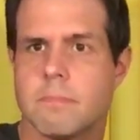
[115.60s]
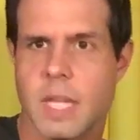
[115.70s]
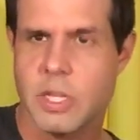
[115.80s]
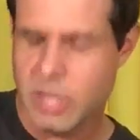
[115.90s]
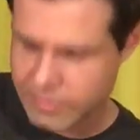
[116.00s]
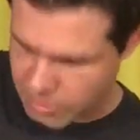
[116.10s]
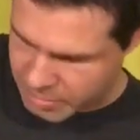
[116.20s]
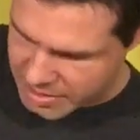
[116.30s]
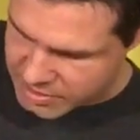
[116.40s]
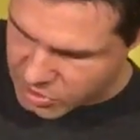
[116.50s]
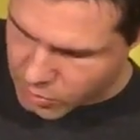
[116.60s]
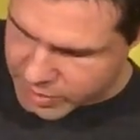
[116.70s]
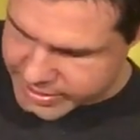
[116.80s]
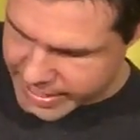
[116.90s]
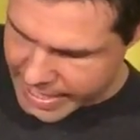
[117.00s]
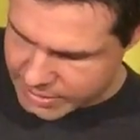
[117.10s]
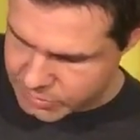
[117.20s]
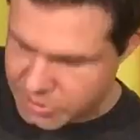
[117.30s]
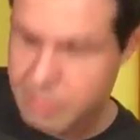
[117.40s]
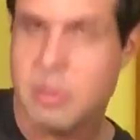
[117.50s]
you don't have to be so exact
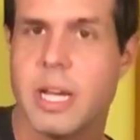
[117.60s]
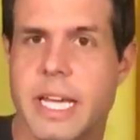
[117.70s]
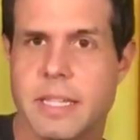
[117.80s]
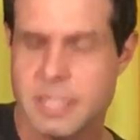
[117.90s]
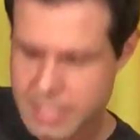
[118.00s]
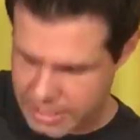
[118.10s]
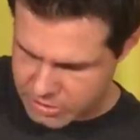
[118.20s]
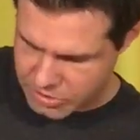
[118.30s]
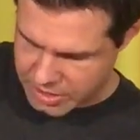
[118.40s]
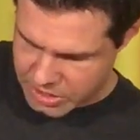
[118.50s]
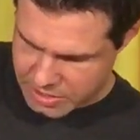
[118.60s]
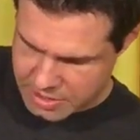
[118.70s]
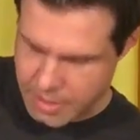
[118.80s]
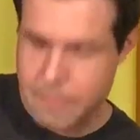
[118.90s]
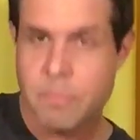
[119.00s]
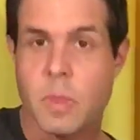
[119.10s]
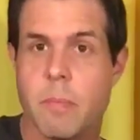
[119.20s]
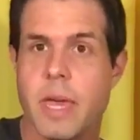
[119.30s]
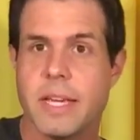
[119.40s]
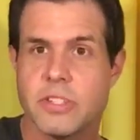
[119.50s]
with your plucking the D string, just
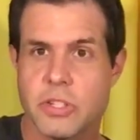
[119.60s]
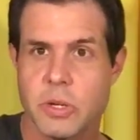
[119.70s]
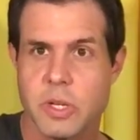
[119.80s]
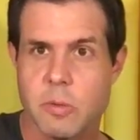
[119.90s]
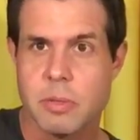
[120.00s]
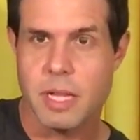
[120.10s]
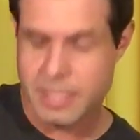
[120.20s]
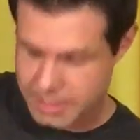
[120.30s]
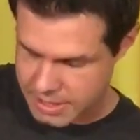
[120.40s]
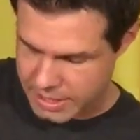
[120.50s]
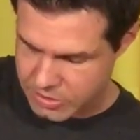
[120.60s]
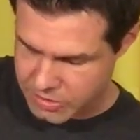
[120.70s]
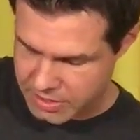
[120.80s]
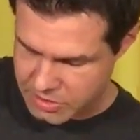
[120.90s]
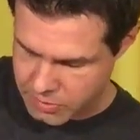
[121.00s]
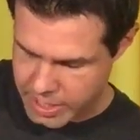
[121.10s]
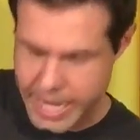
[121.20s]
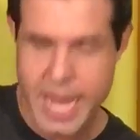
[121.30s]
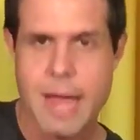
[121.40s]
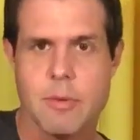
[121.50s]
make sure you pluck the D string so when
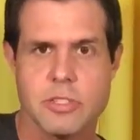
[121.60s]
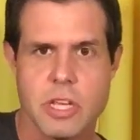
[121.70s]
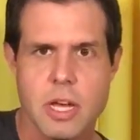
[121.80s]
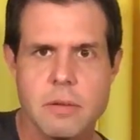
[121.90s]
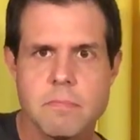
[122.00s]
it hammers on,